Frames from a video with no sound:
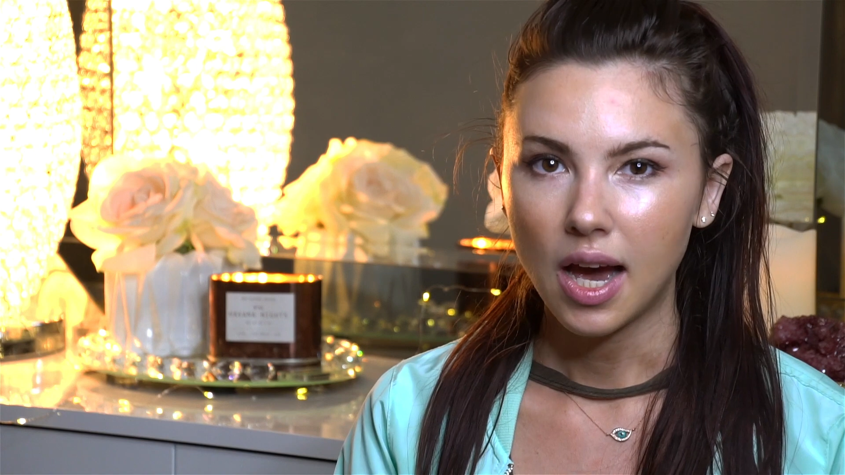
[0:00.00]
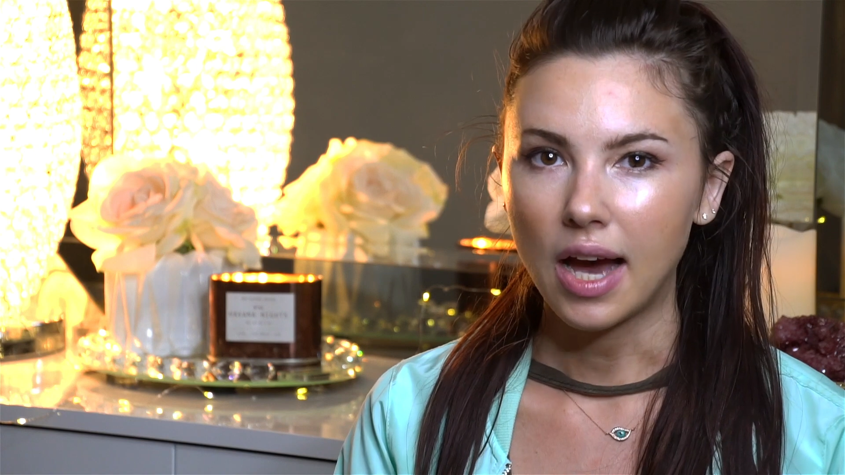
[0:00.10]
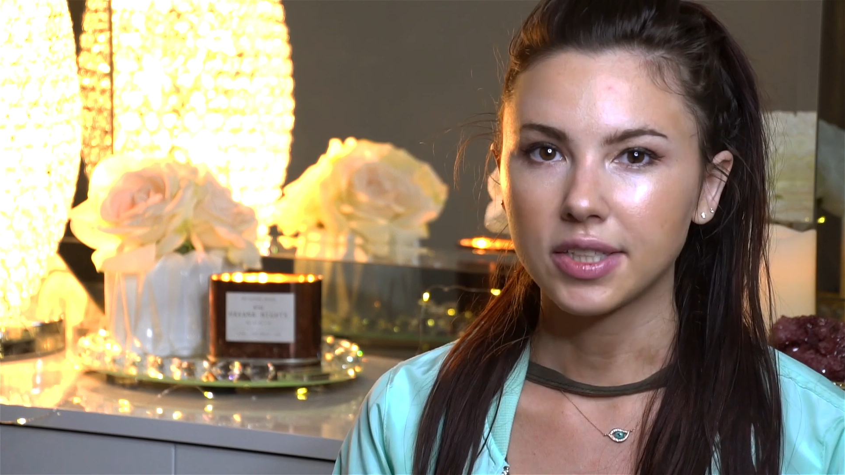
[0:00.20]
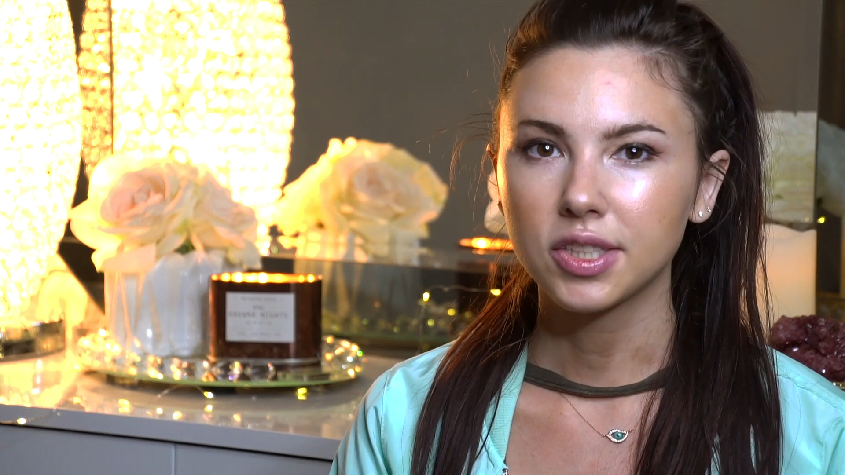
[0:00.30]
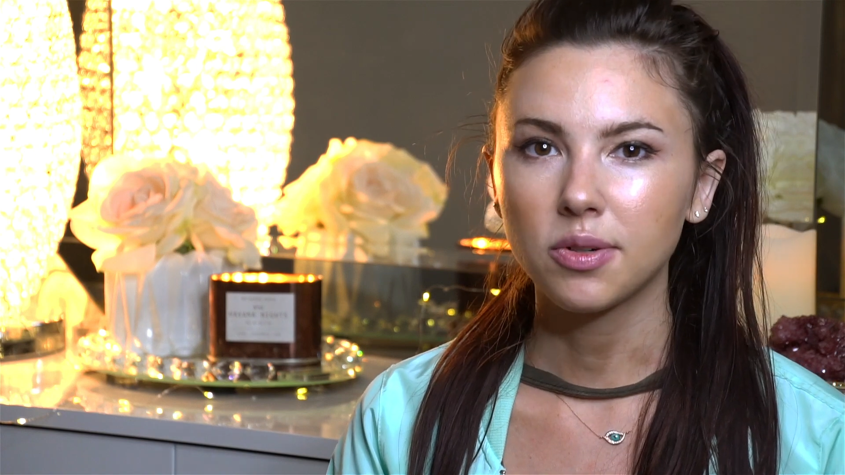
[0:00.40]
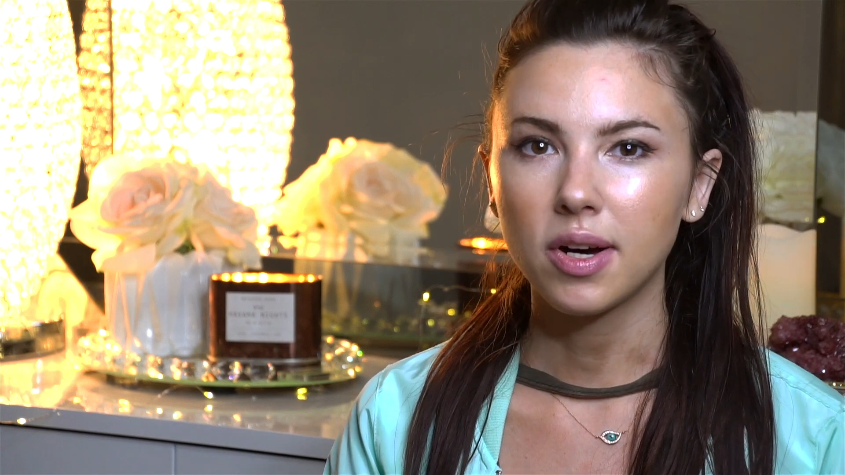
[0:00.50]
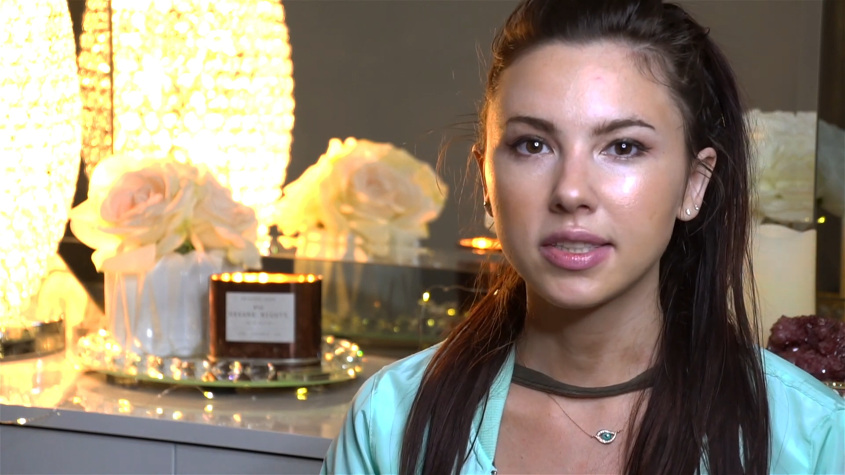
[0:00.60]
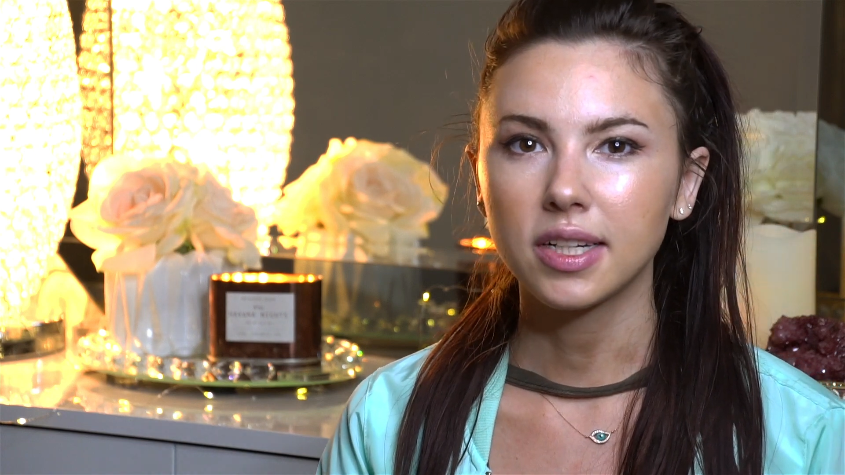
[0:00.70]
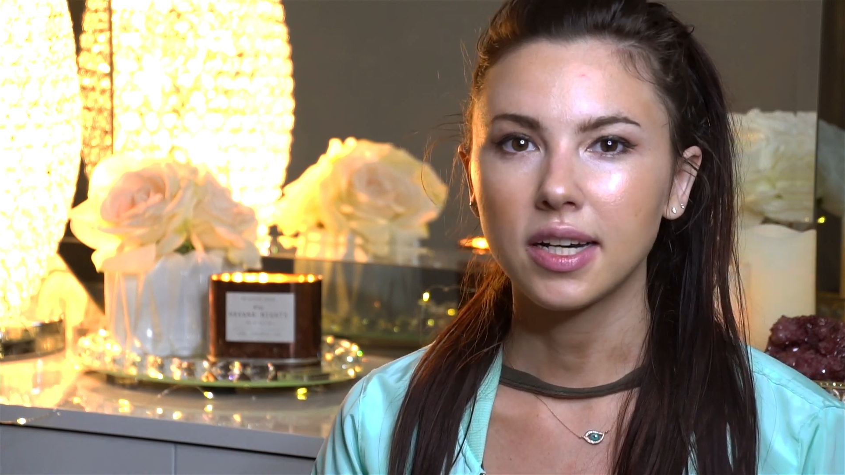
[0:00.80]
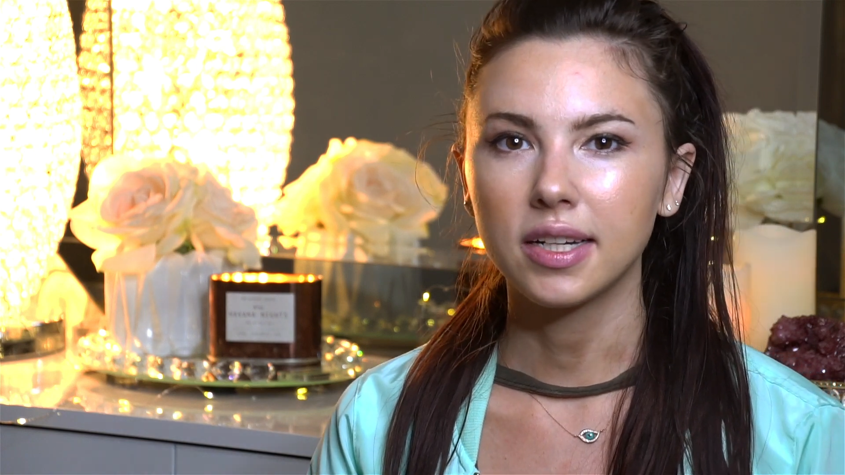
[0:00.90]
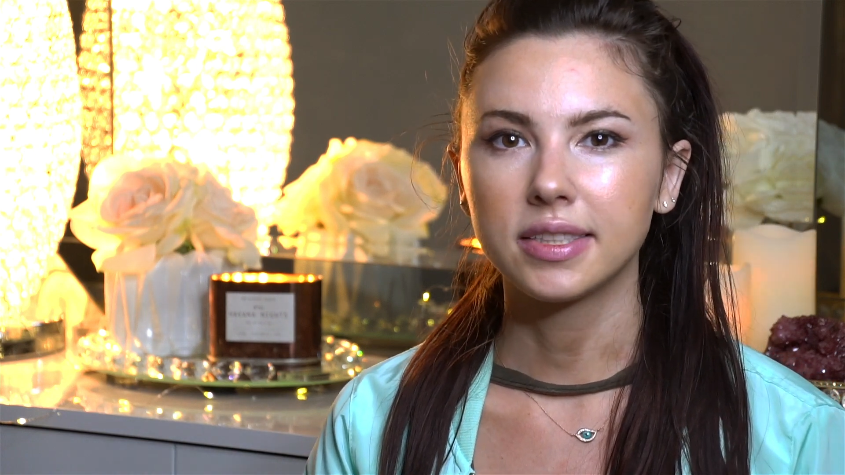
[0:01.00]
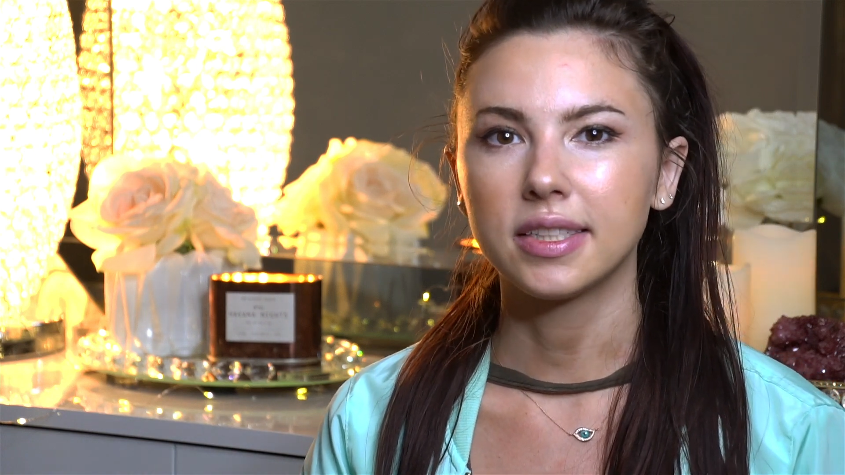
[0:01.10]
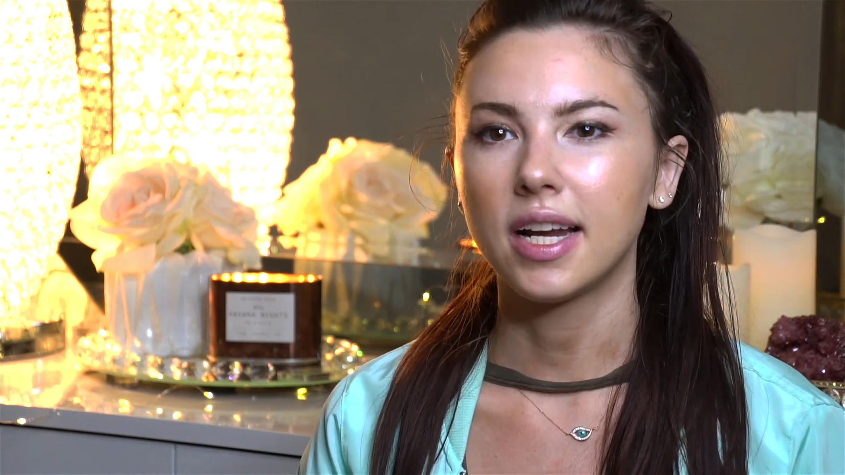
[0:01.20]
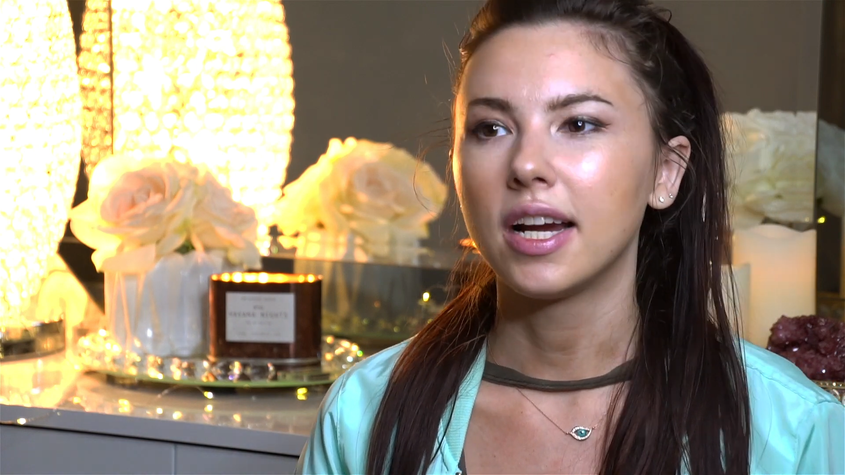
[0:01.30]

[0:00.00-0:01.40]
Ashgawanda is an